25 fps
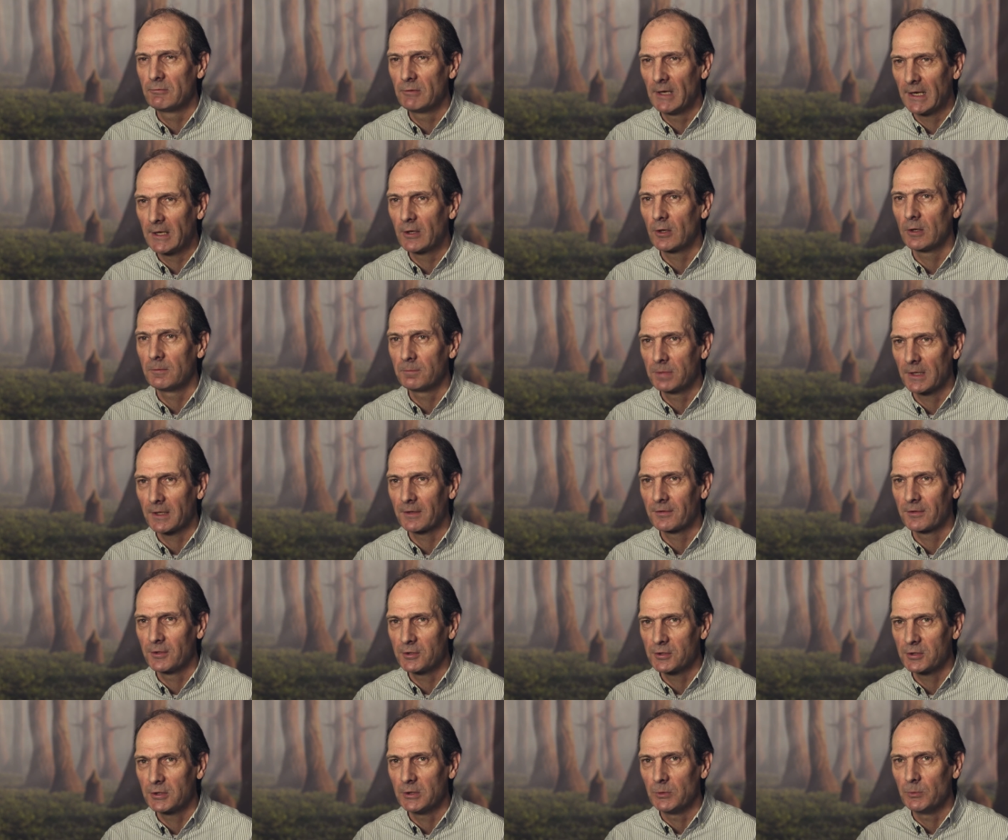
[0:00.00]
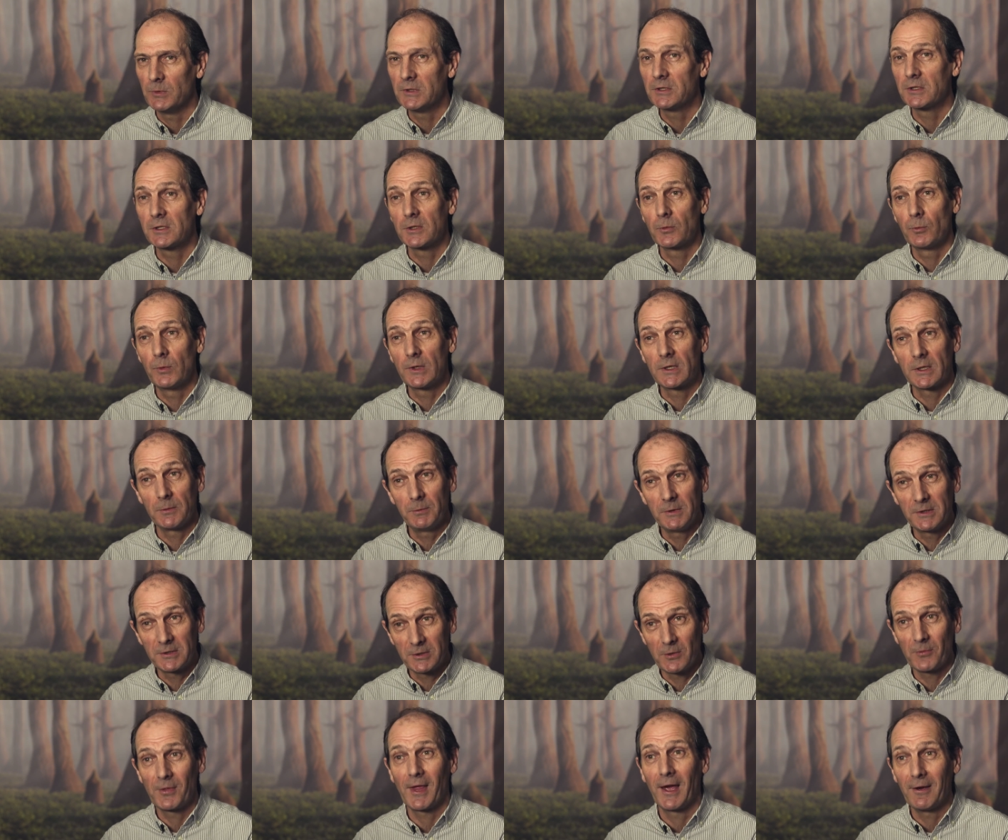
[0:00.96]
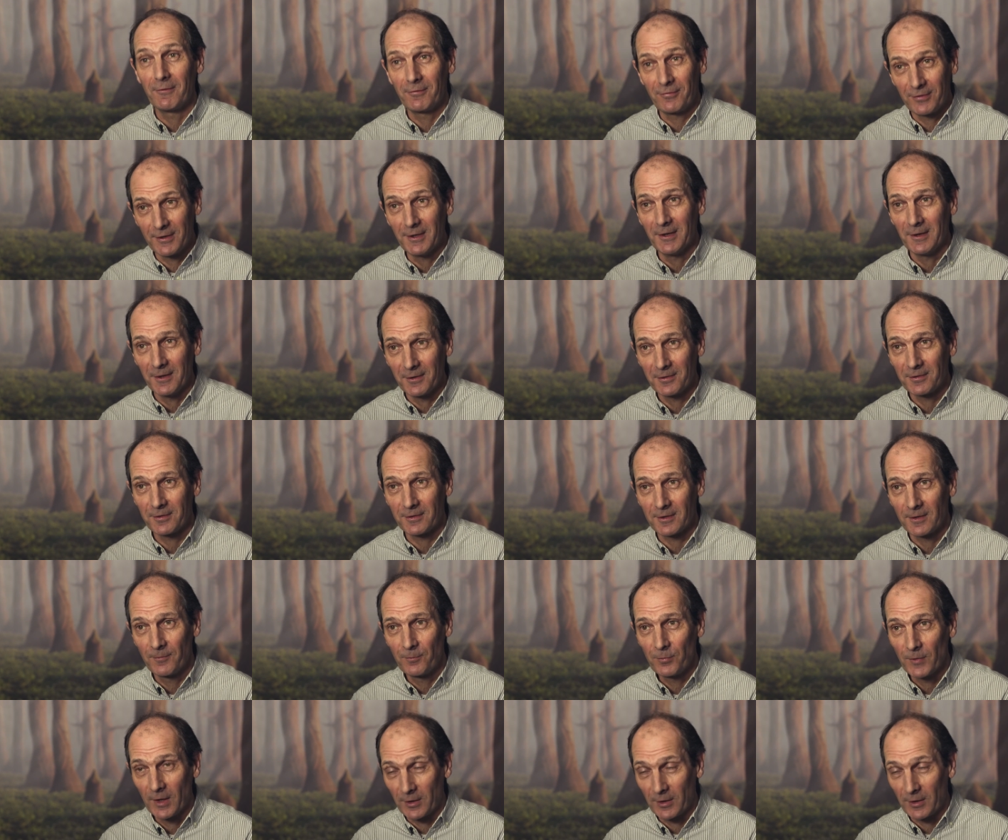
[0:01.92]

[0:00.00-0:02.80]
really complex to shoot. We we, can we shoot that first?